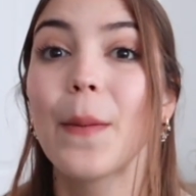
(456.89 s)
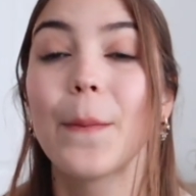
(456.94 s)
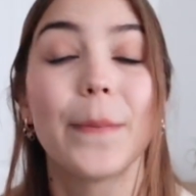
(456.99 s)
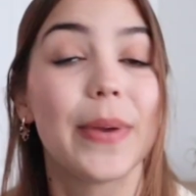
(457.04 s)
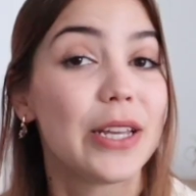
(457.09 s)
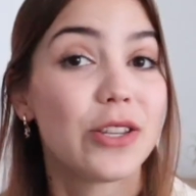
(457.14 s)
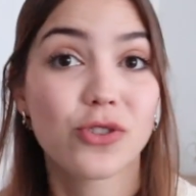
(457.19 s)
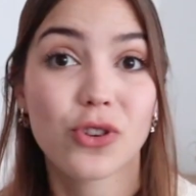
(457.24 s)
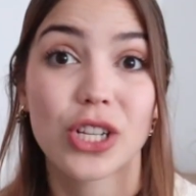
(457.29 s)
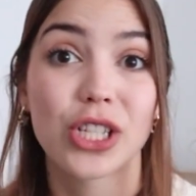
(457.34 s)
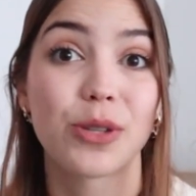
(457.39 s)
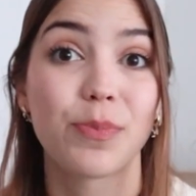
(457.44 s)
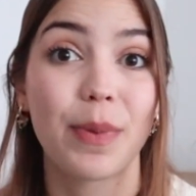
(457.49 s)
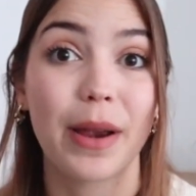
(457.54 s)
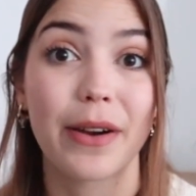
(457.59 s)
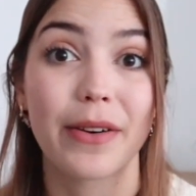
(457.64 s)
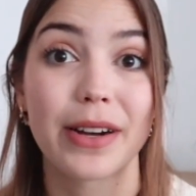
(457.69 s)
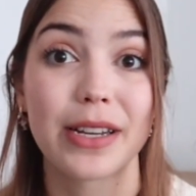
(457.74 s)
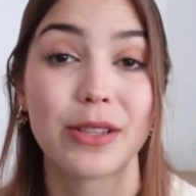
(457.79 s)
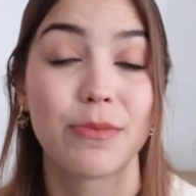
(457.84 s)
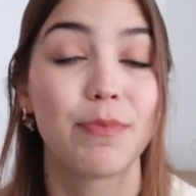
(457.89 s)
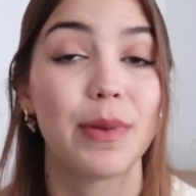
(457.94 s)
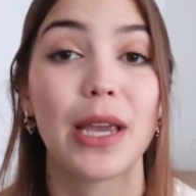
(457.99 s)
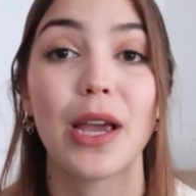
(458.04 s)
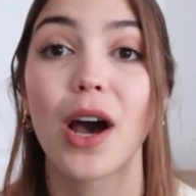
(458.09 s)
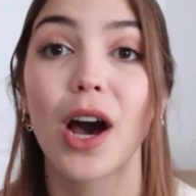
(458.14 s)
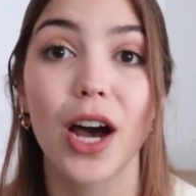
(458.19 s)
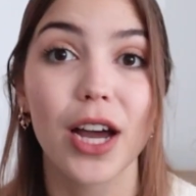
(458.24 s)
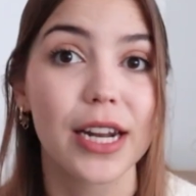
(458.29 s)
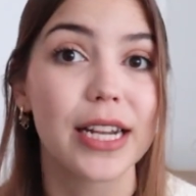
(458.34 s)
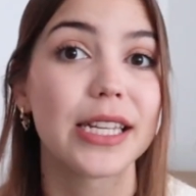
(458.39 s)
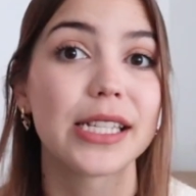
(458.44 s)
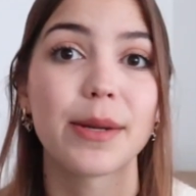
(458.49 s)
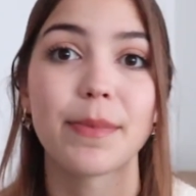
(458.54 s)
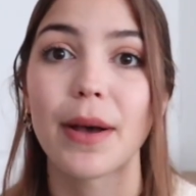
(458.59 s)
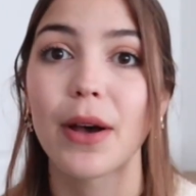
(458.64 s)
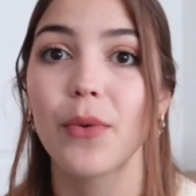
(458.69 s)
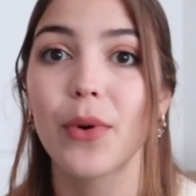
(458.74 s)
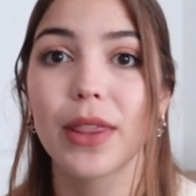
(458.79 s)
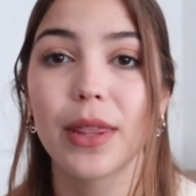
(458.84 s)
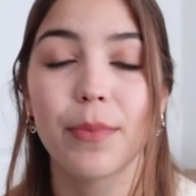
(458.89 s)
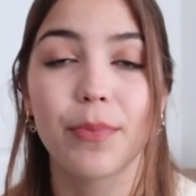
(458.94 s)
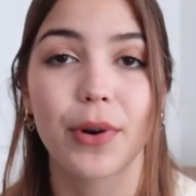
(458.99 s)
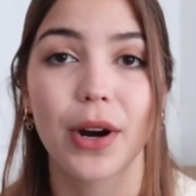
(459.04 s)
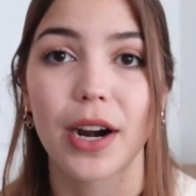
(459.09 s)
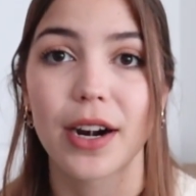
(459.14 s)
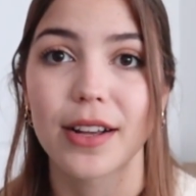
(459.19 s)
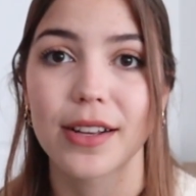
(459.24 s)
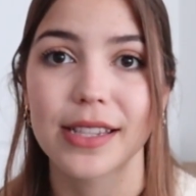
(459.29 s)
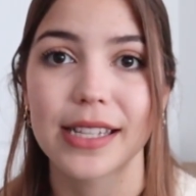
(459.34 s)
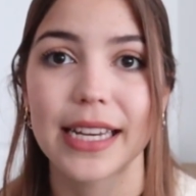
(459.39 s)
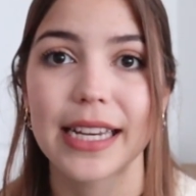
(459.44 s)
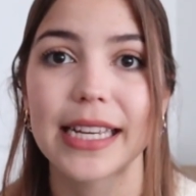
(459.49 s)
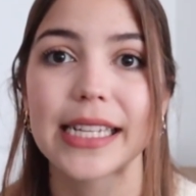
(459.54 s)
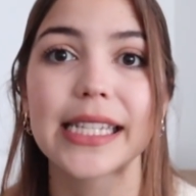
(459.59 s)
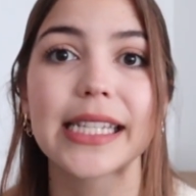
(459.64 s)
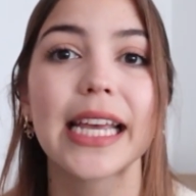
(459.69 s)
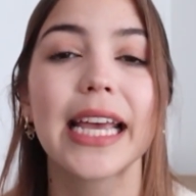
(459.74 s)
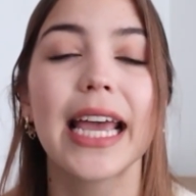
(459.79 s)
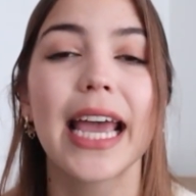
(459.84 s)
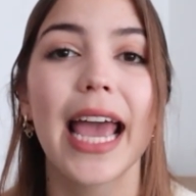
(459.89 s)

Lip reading: be transparent, be honest about what the product is.